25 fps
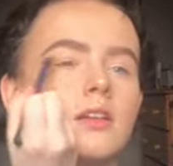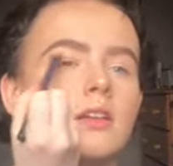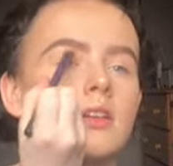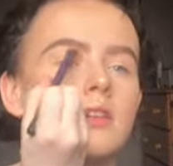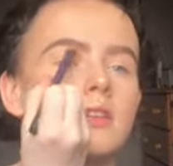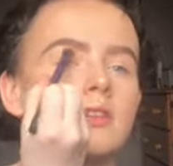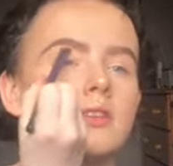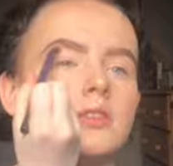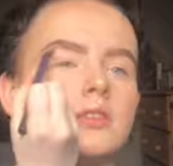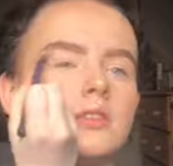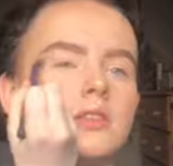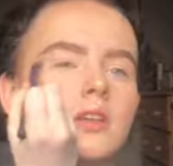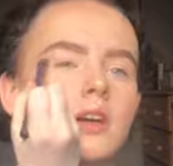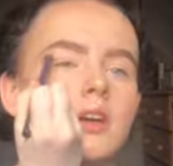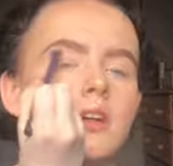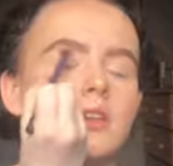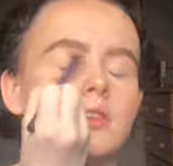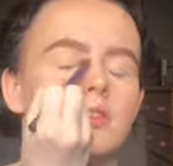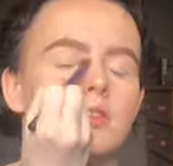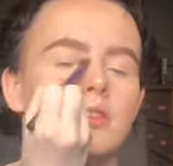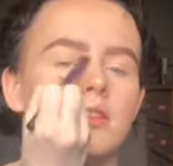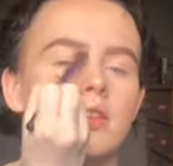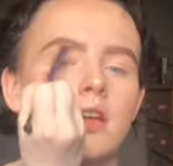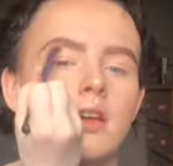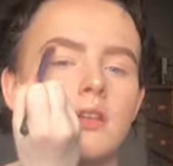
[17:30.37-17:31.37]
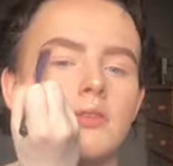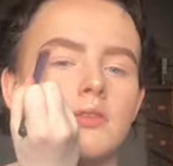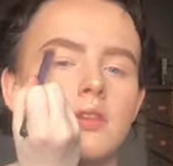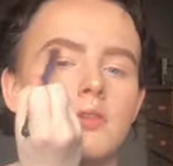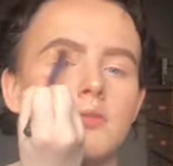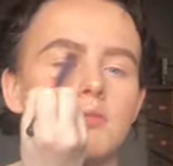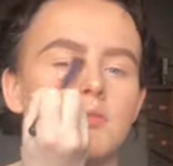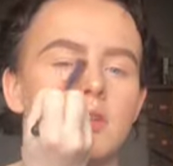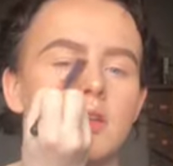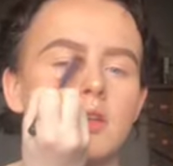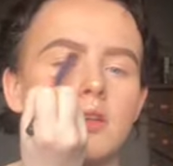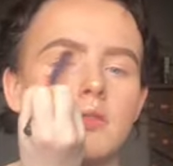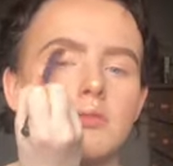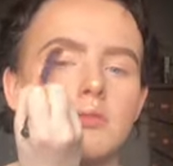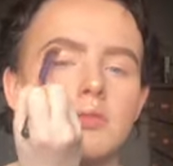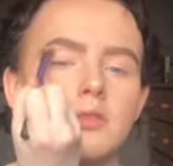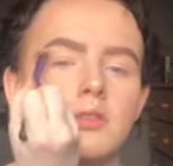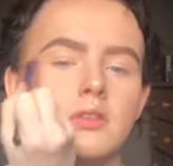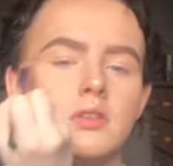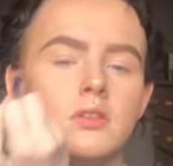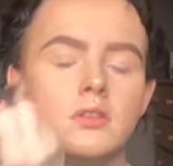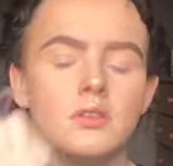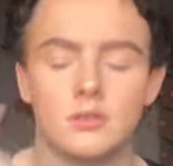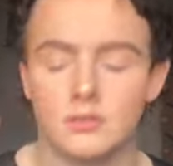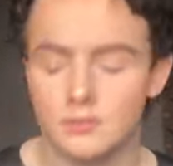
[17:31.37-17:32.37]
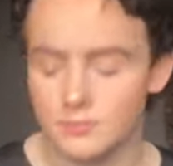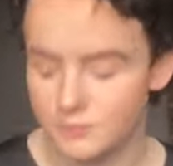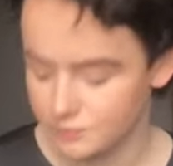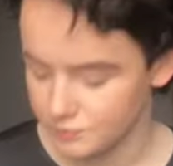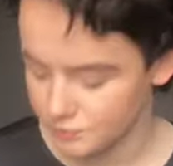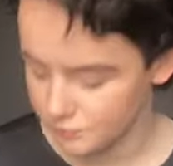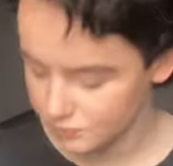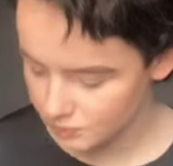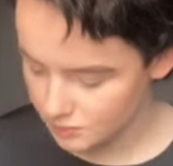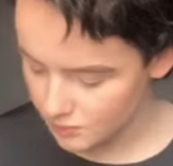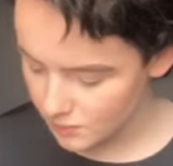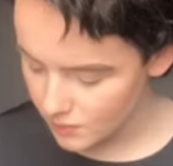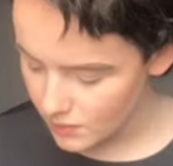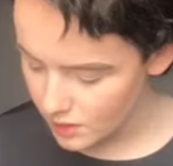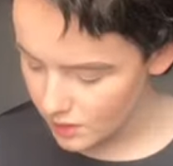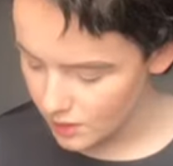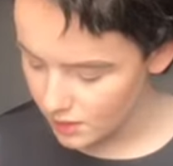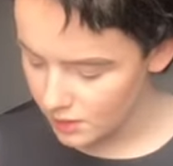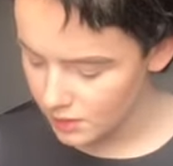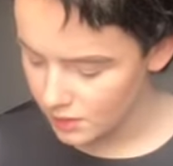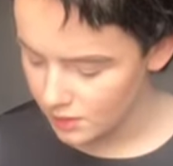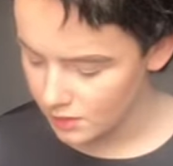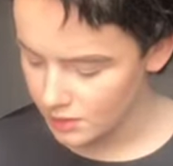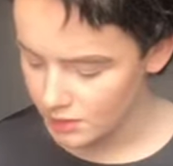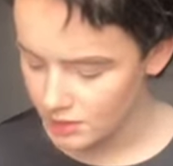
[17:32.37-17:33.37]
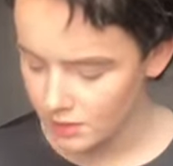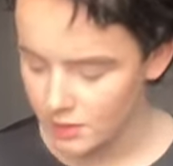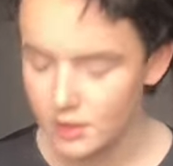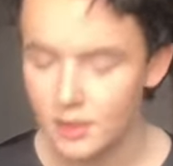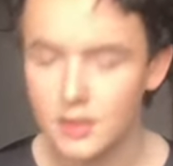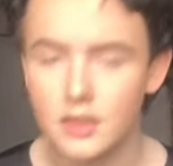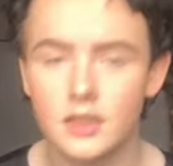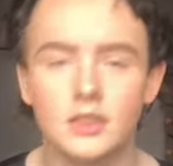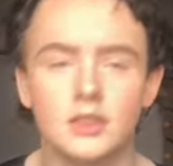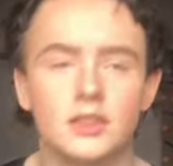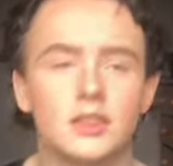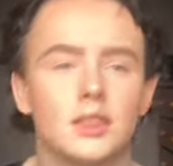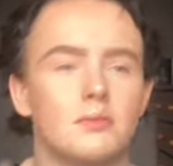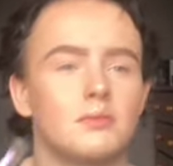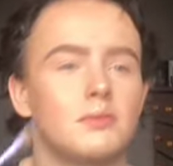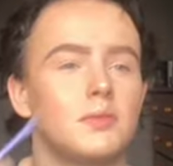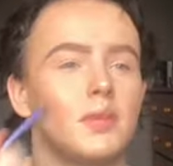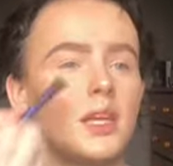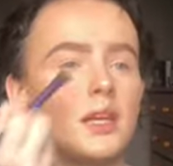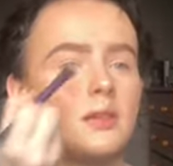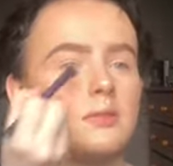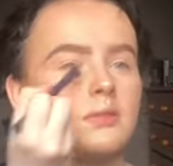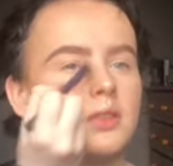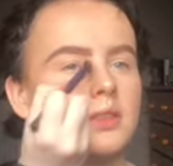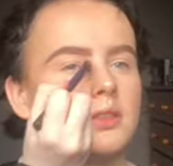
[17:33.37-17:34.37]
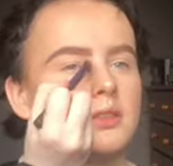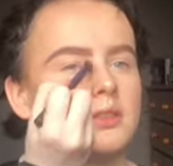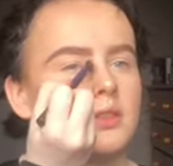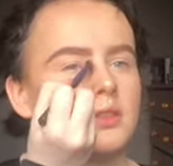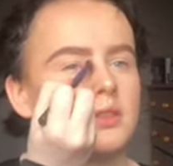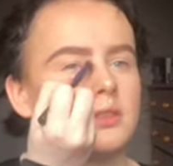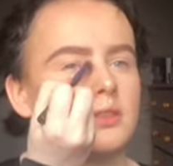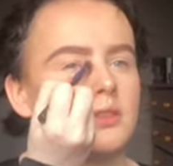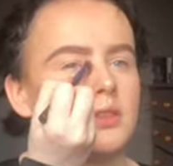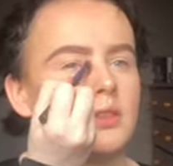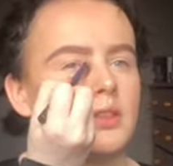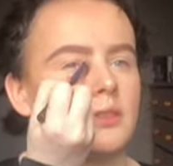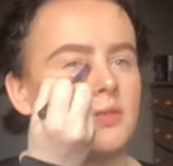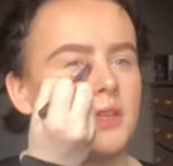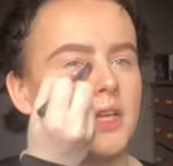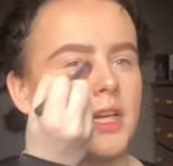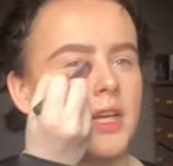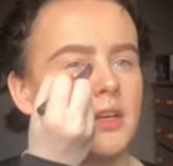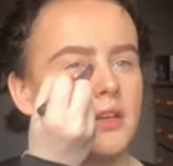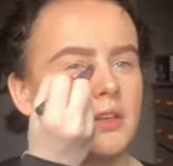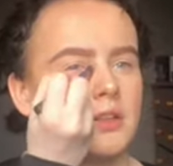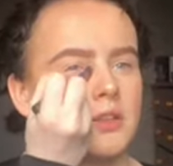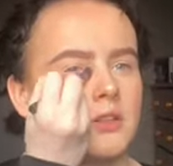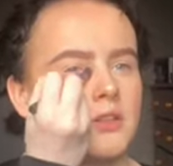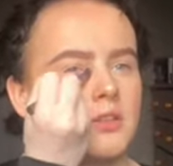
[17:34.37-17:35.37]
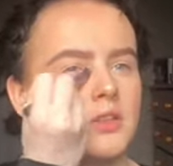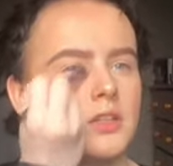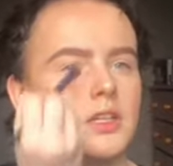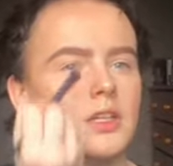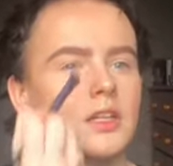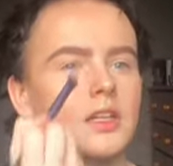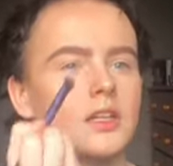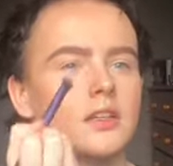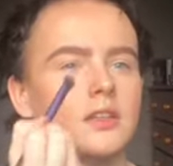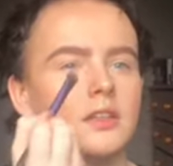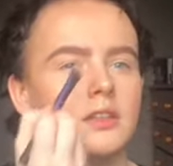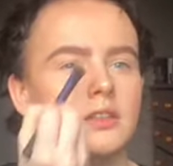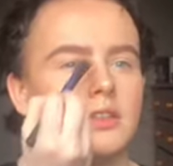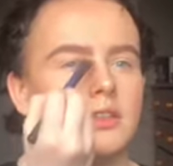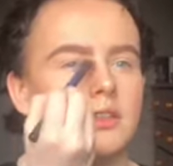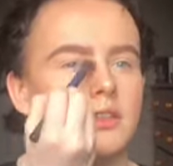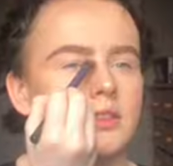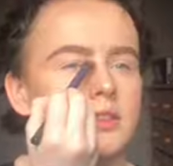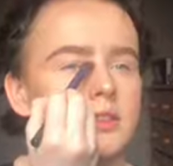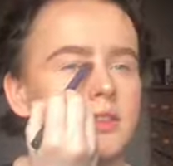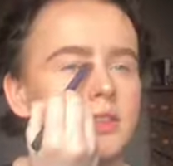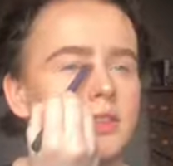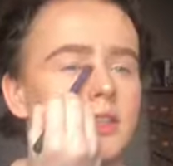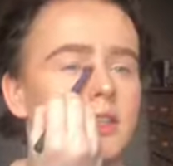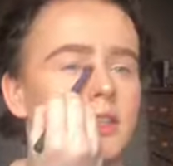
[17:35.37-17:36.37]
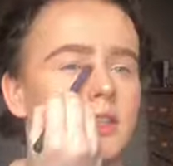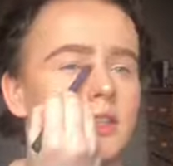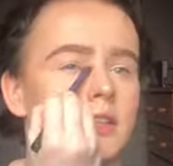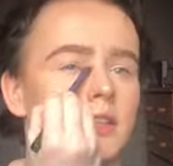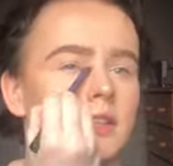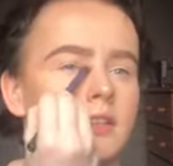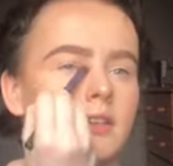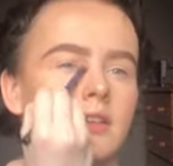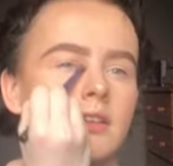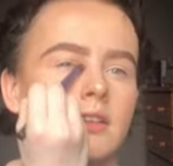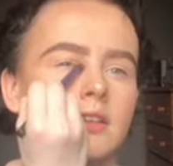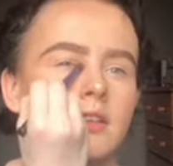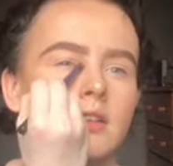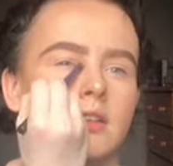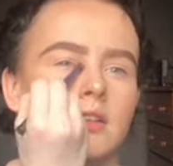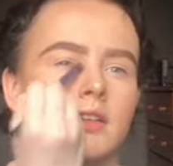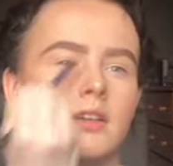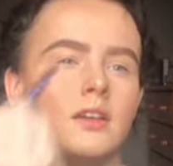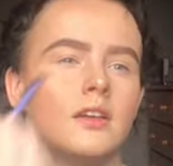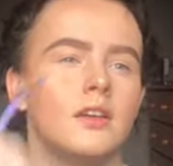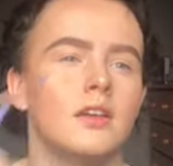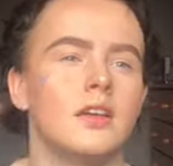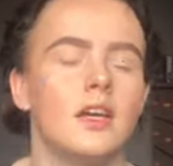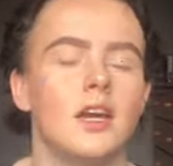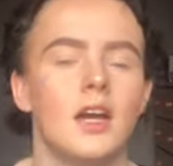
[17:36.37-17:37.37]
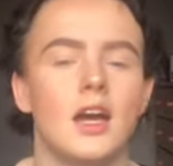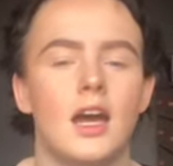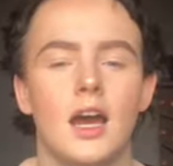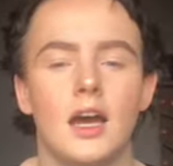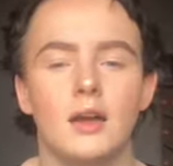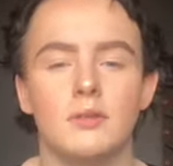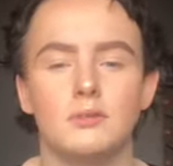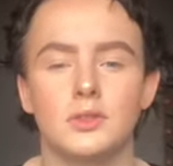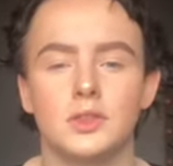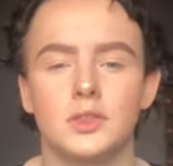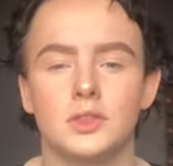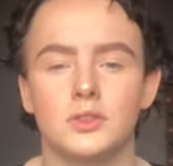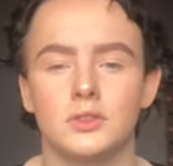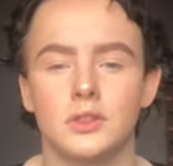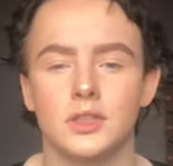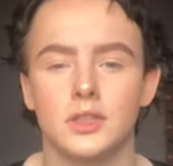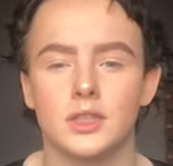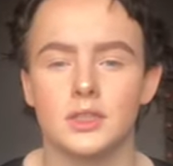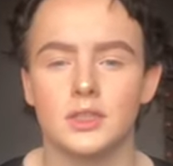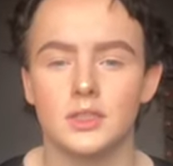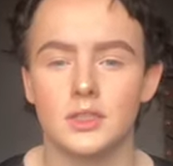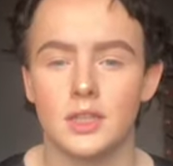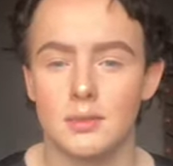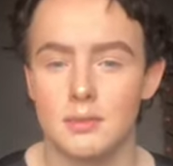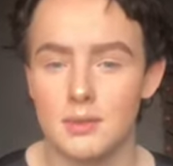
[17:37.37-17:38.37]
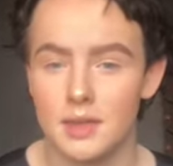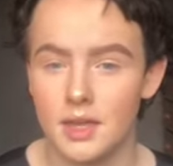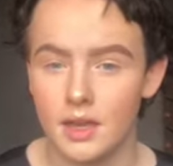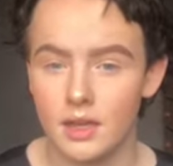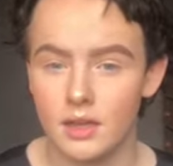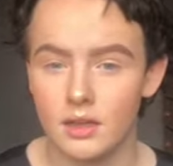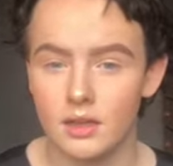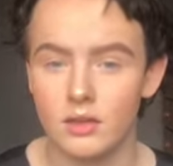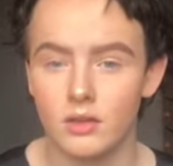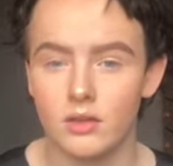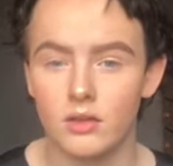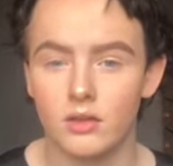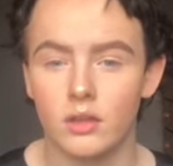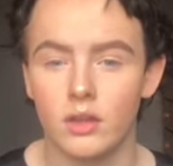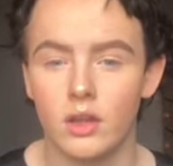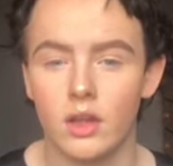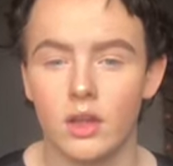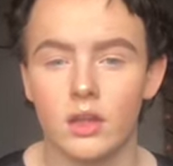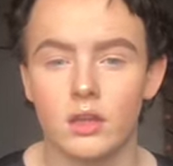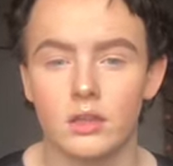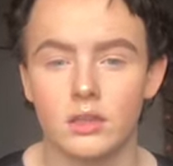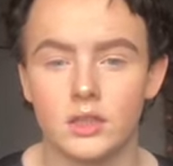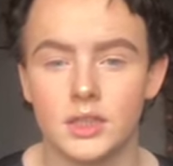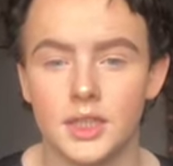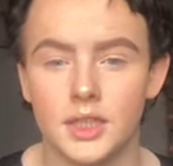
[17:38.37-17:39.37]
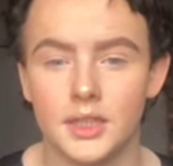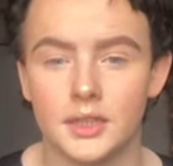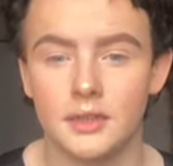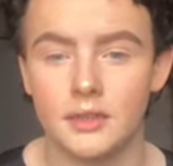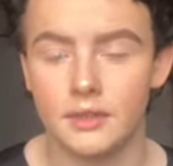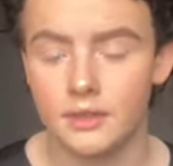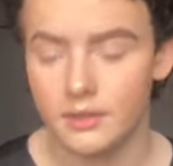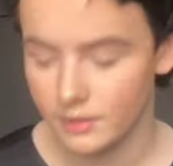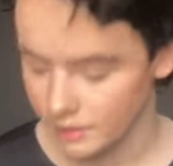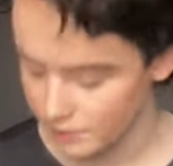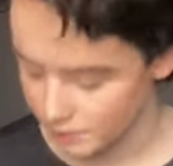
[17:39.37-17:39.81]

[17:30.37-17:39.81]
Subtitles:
Just under that wee brow point. And then sometimes I'll just go in the inner corner and see. I'm just going to skip ahead and do the other side.